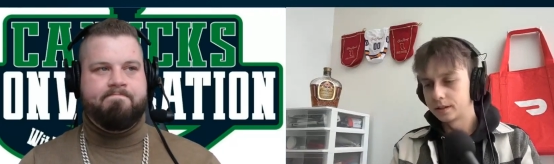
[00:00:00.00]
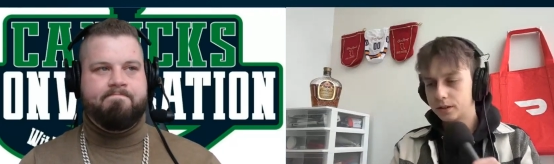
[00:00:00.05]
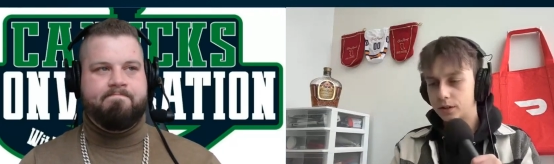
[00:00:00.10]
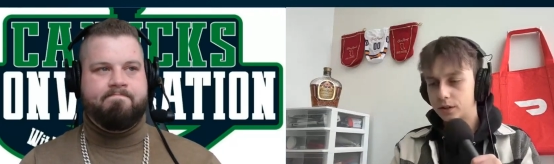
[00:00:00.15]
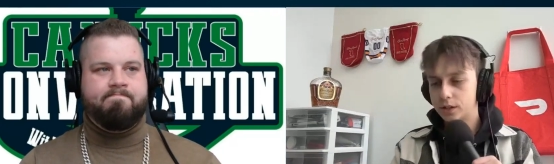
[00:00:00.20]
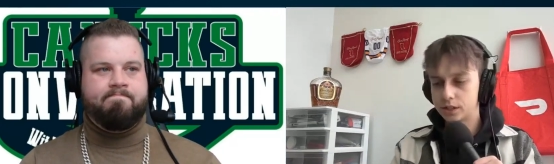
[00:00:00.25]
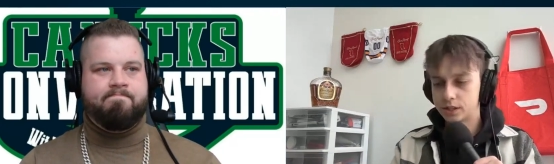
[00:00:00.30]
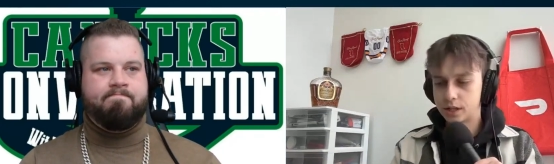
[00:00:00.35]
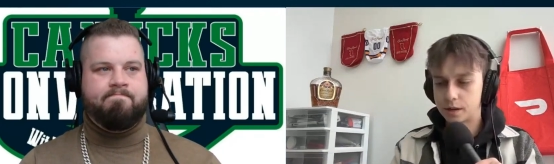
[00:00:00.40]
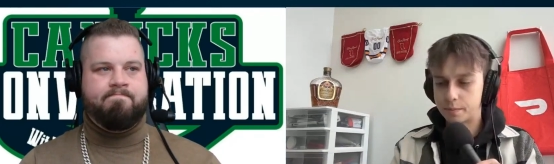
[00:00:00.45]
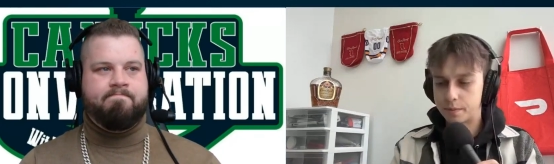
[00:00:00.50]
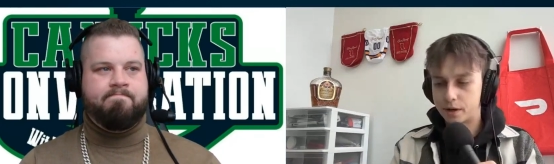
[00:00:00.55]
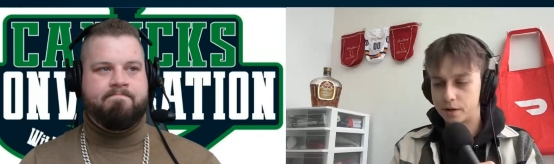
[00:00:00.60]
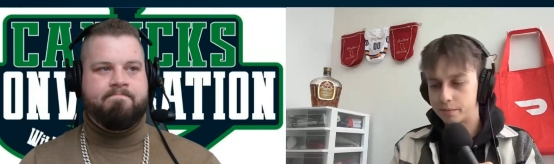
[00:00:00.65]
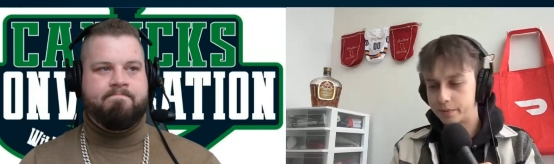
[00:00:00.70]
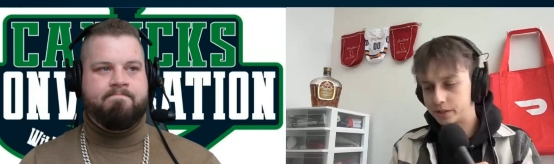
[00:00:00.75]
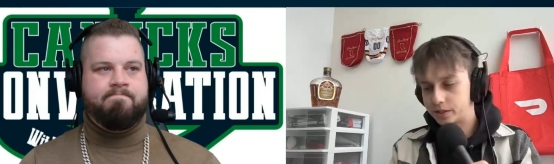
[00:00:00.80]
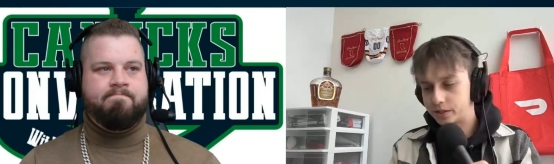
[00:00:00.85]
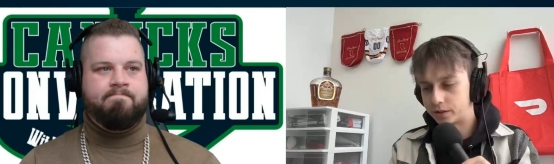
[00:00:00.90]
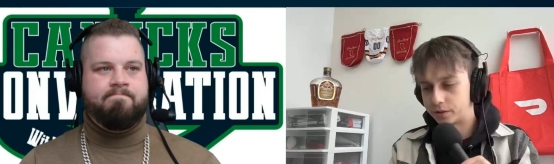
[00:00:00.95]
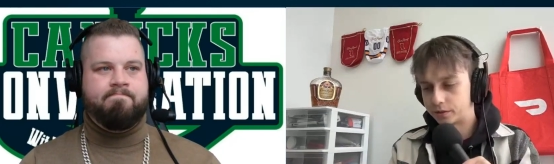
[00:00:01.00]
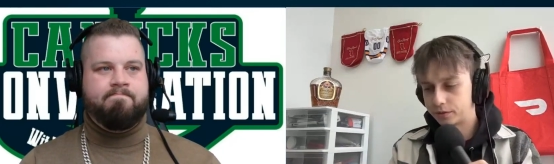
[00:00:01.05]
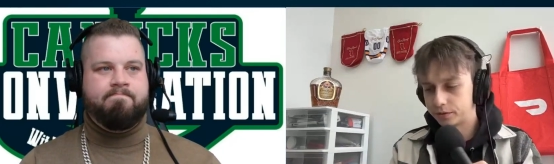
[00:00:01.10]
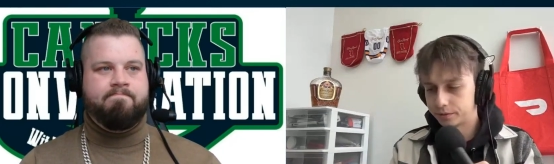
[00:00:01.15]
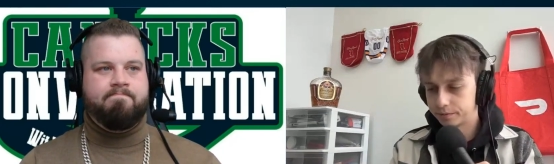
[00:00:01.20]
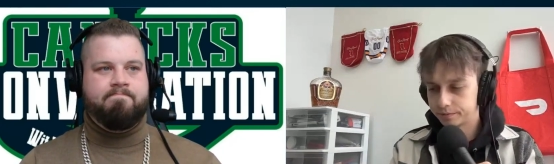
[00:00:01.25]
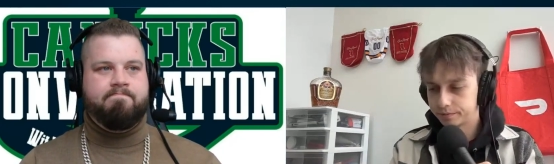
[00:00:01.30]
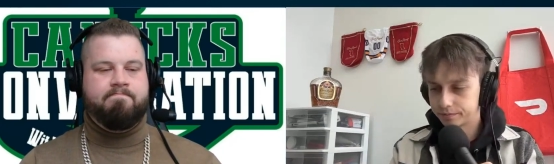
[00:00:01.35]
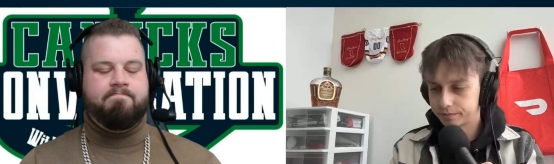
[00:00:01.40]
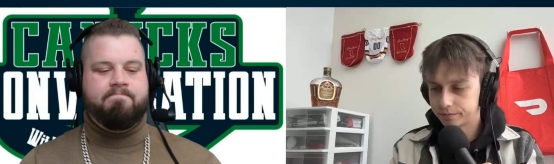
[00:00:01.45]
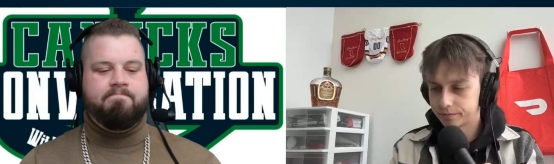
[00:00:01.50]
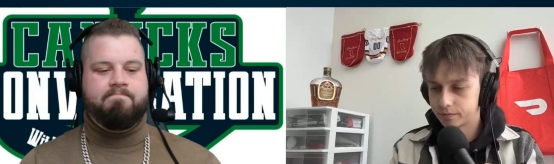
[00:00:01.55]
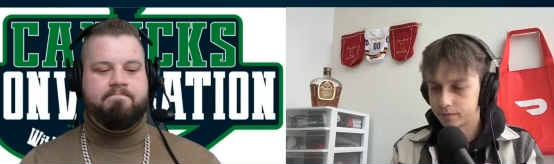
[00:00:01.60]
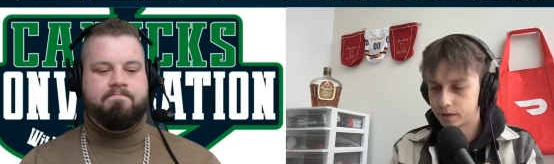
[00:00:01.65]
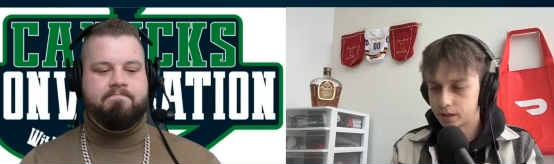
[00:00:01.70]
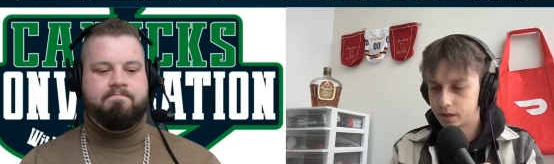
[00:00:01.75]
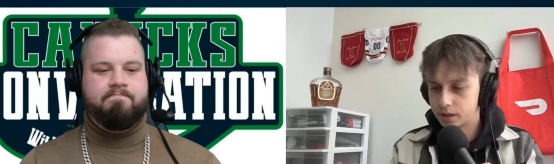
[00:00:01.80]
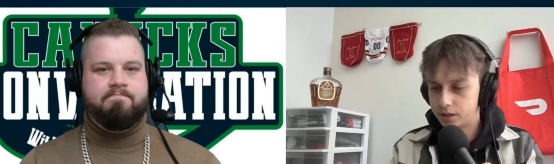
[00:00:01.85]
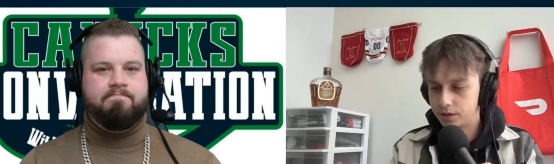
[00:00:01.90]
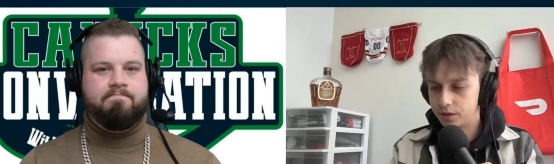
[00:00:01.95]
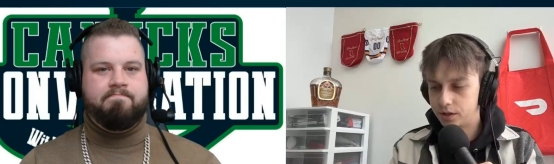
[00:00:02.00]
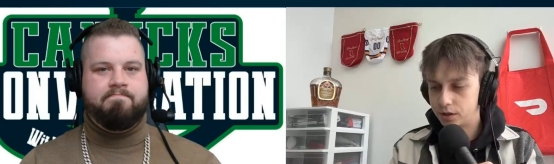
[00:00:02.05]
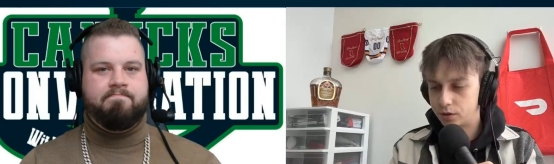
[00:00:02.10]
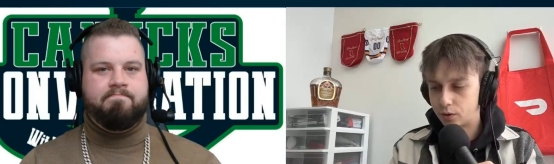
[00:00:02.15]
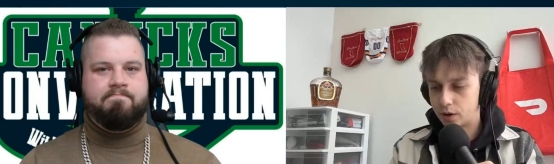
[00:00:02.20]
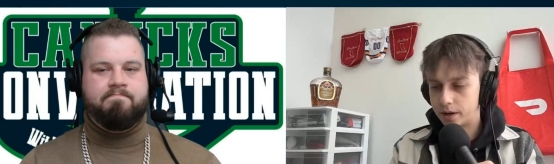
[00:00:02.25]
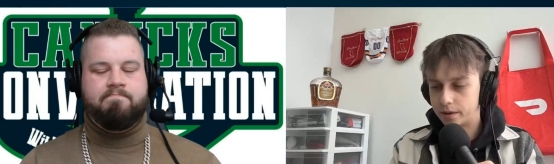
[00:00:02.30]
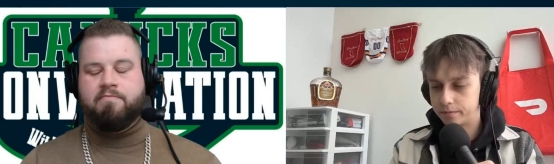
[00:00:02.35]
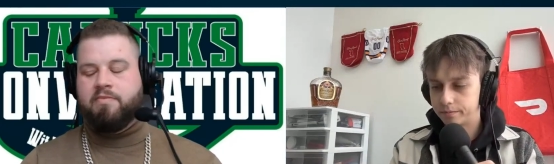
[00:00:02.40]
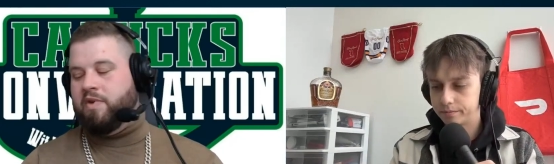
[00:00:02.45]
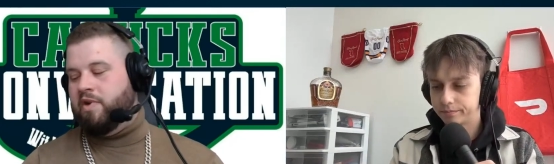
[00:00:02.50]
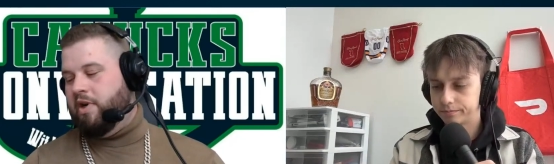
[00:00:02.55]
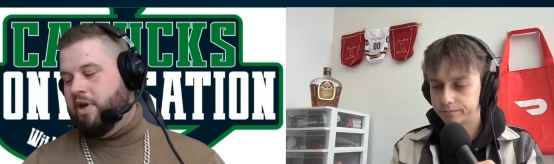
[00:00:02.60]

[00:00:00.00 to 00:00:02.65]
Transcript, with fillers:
Speaker 1: Couldn't have said it better myself. You did great.